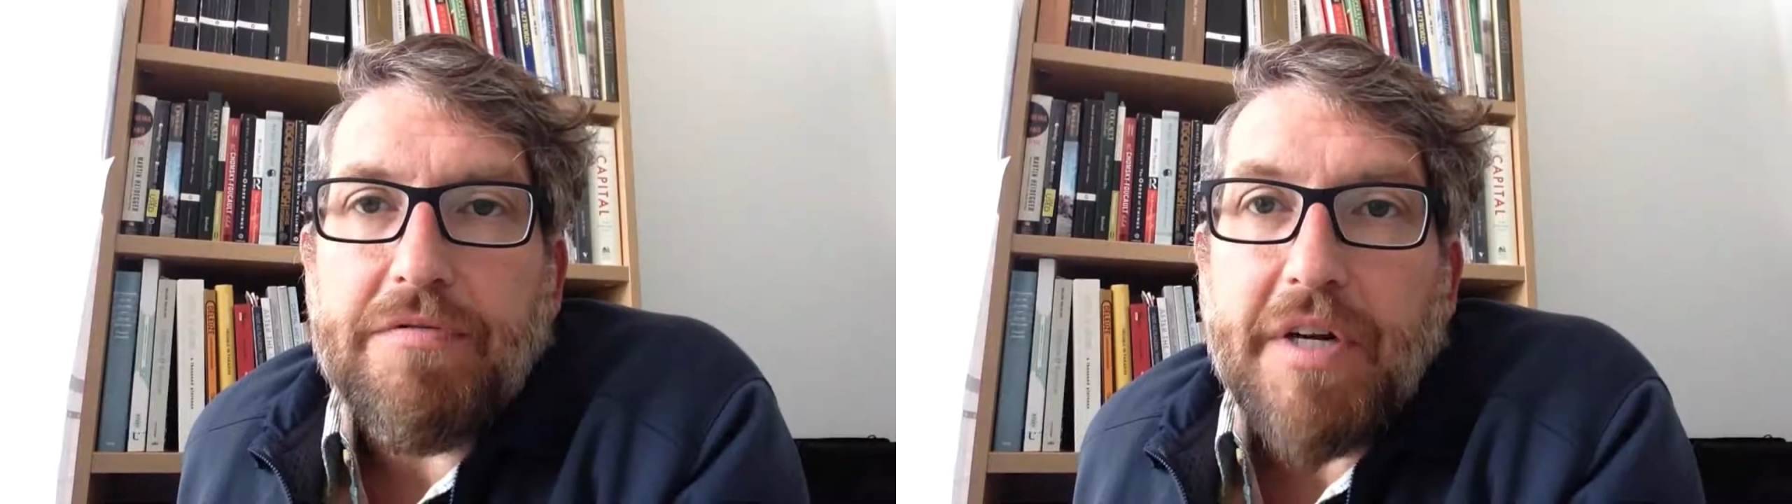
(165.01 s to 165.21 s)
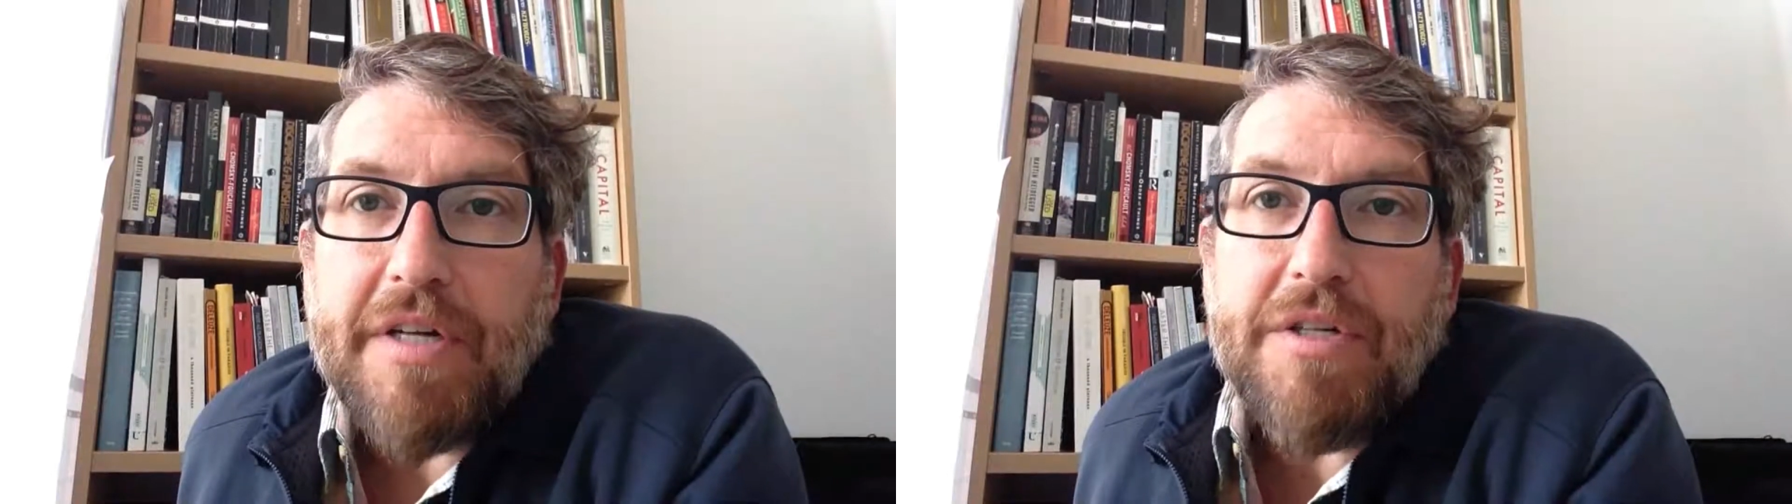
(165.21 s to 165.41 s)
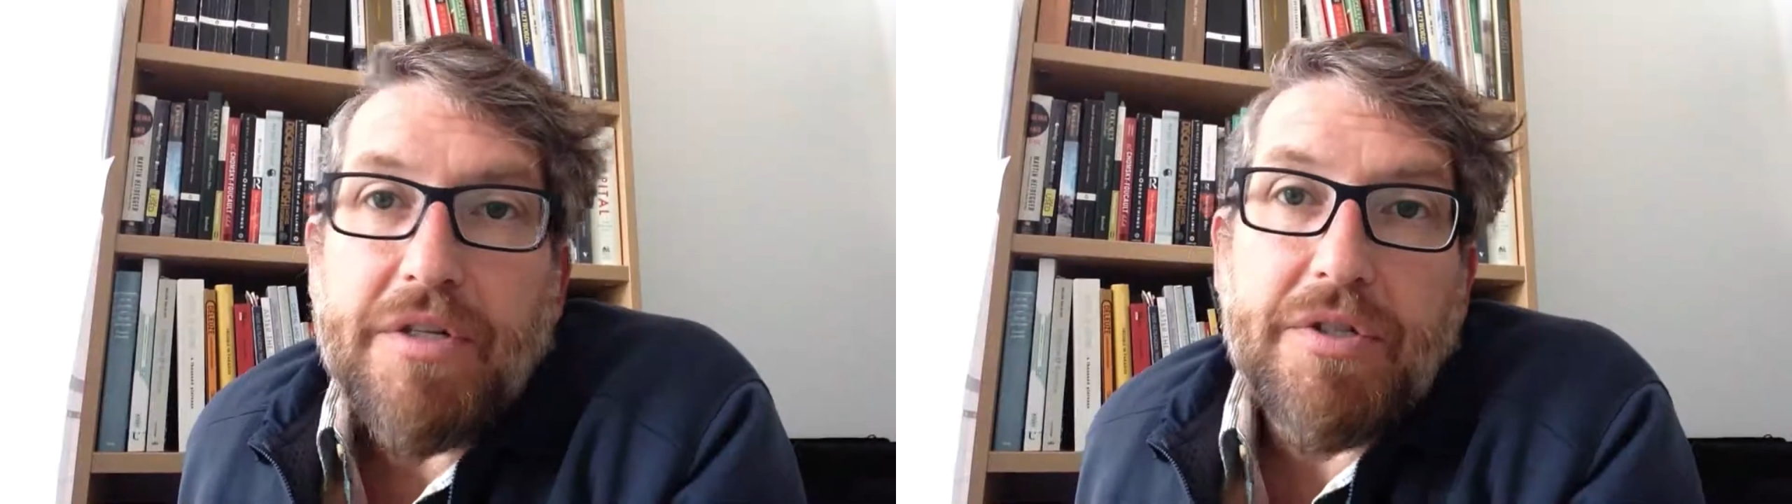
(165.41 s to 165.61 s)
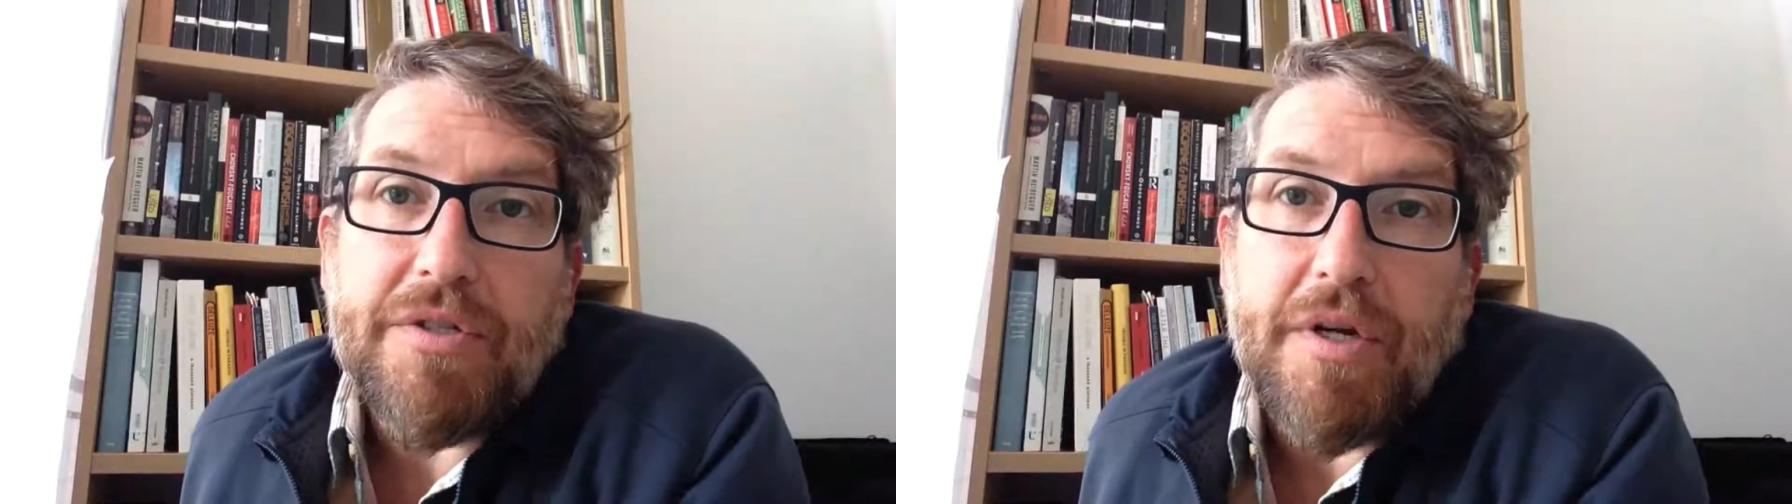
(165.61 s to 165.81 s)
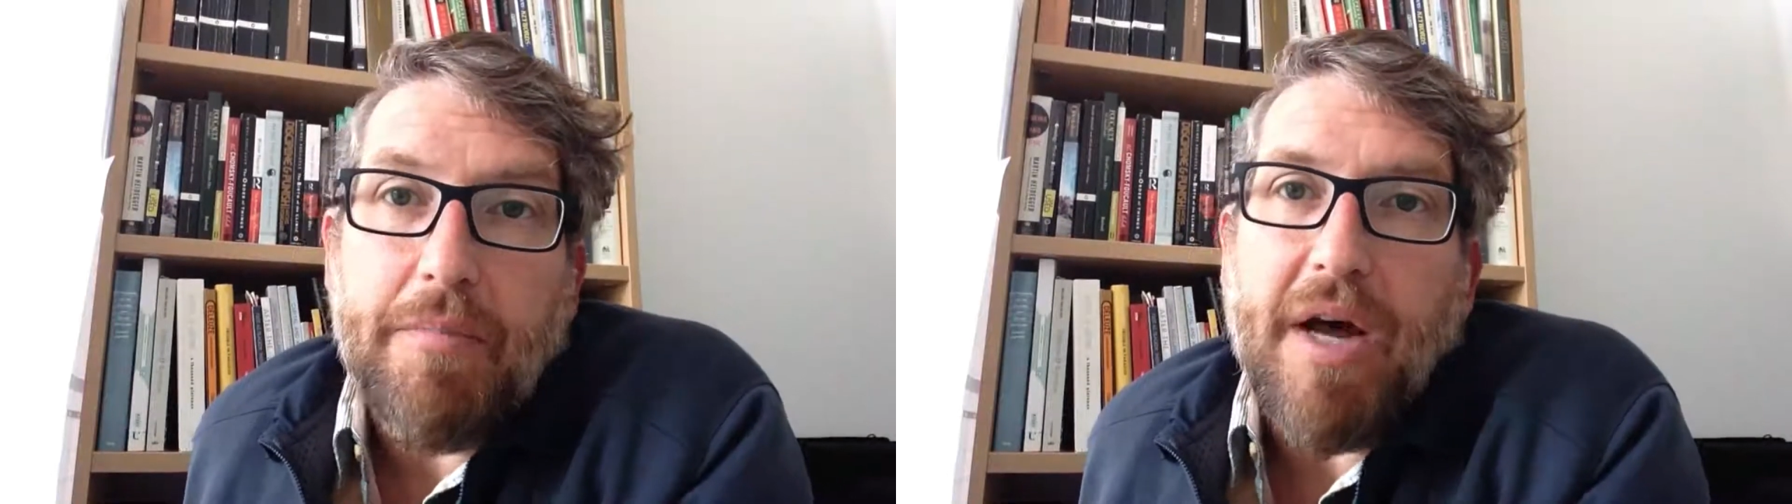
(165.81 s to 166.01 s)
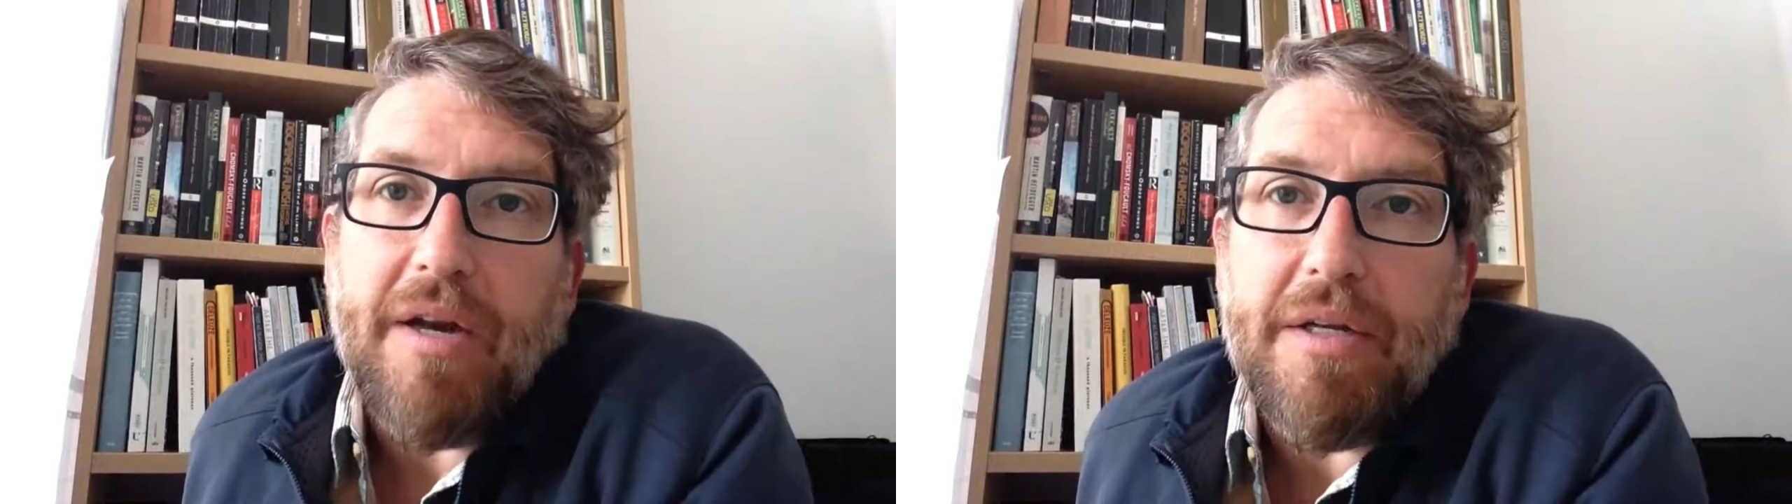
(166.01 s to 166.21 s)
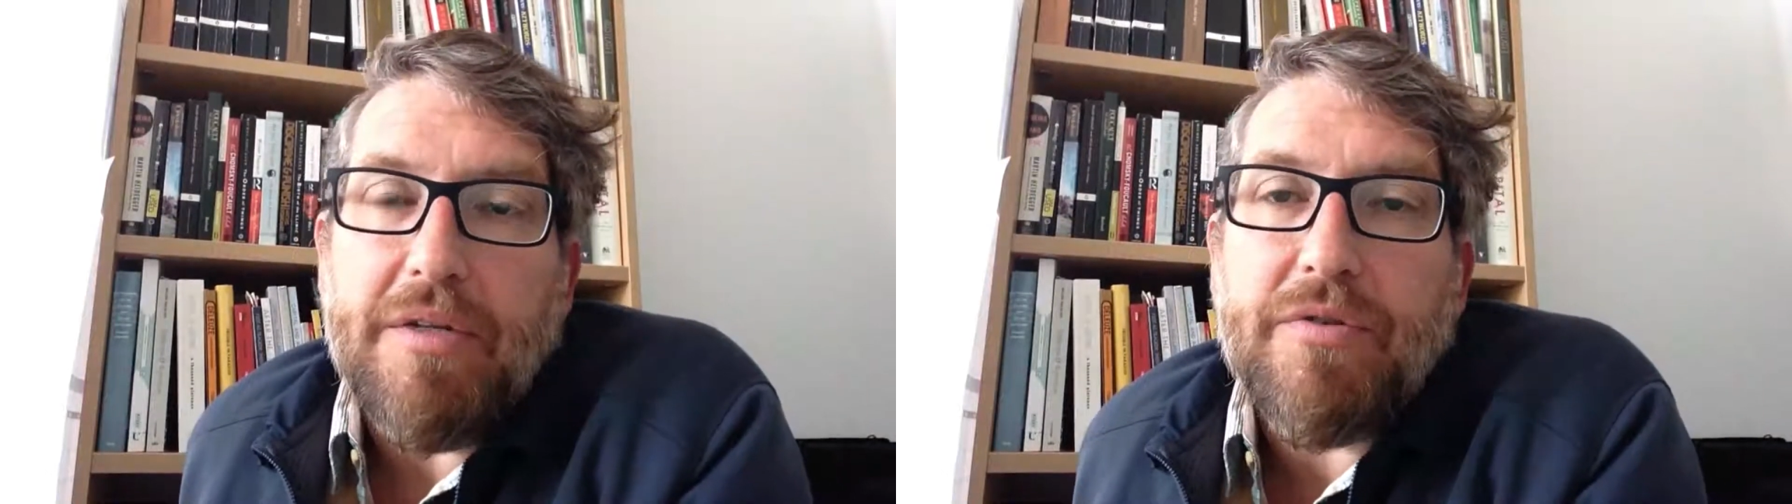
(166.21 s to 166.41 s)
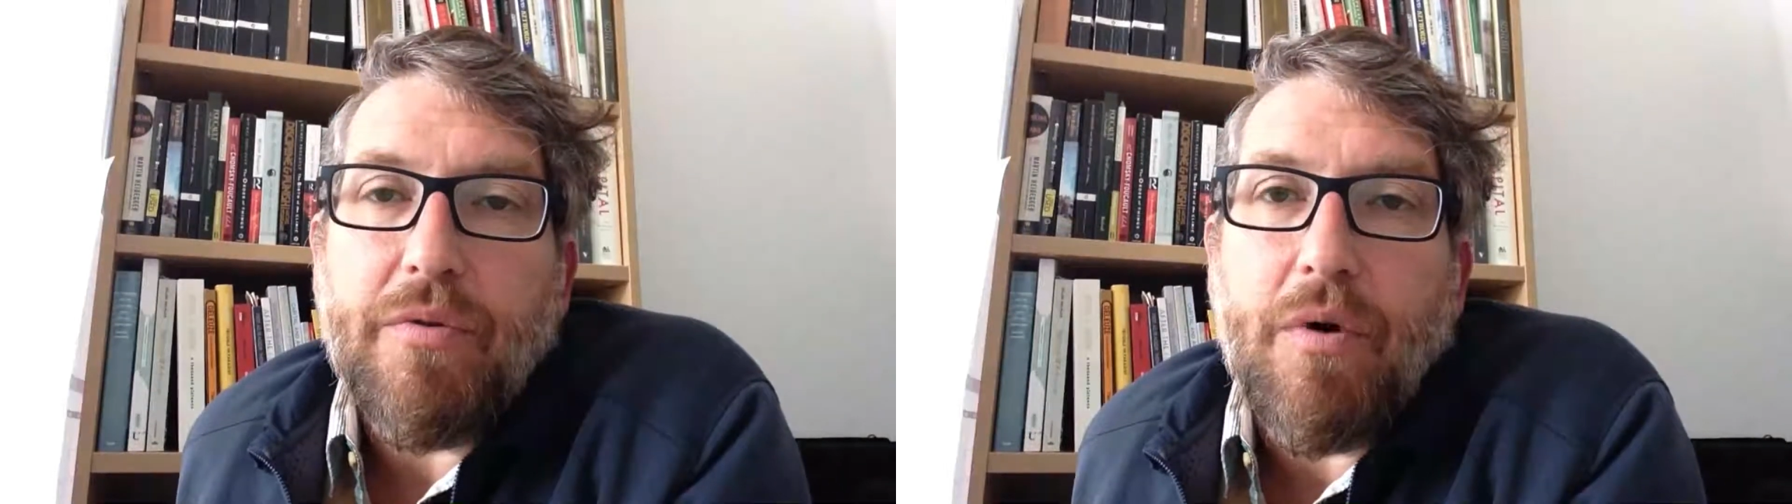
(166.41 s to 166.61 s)
fictitious
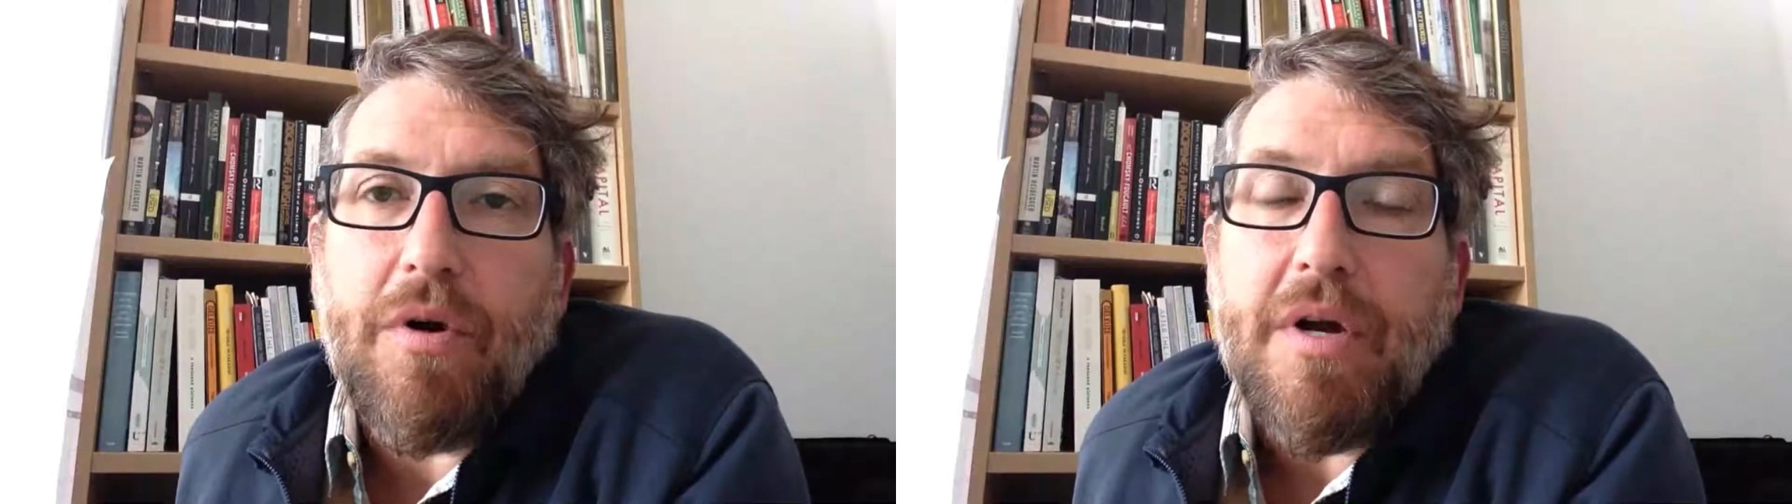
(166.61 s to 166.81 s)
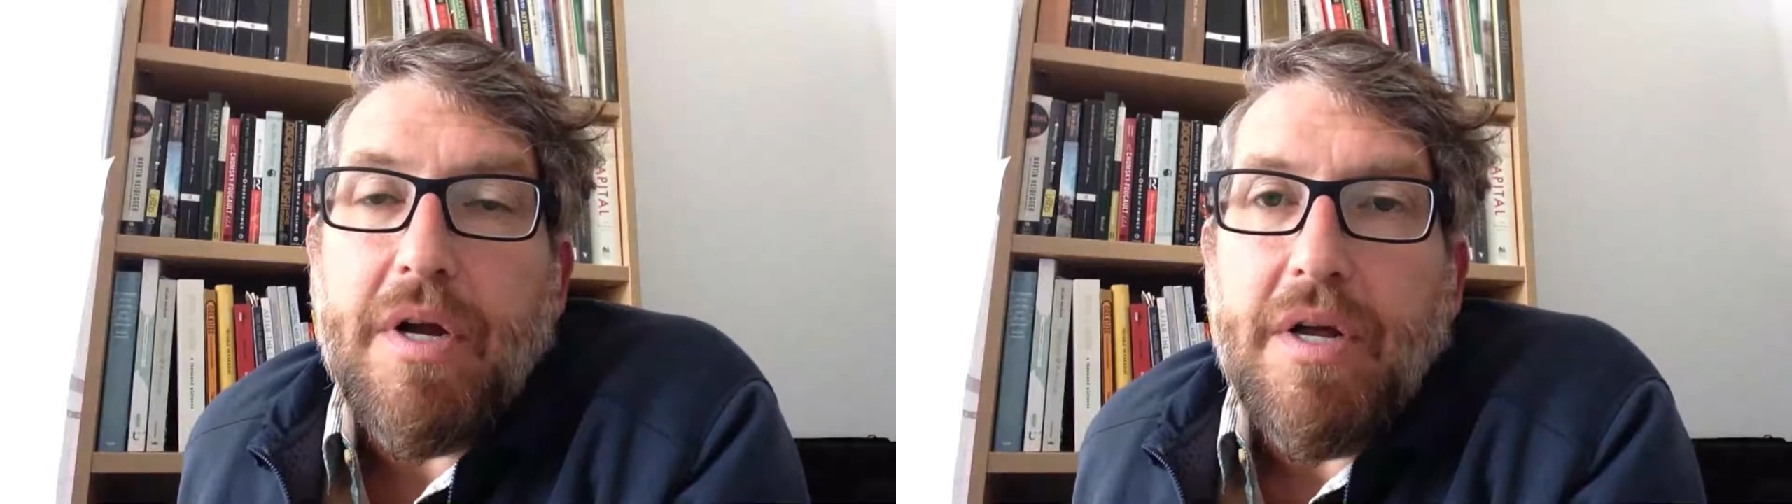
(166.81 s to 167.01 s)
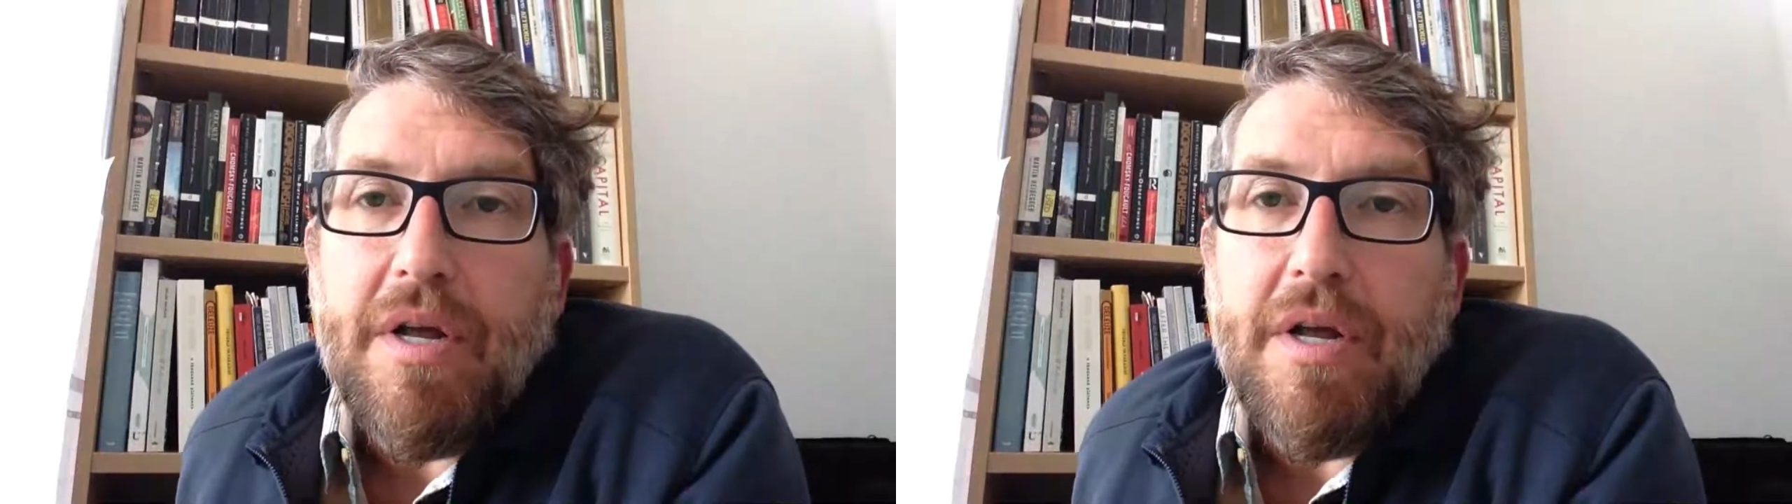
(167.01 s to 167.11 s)
commodities, or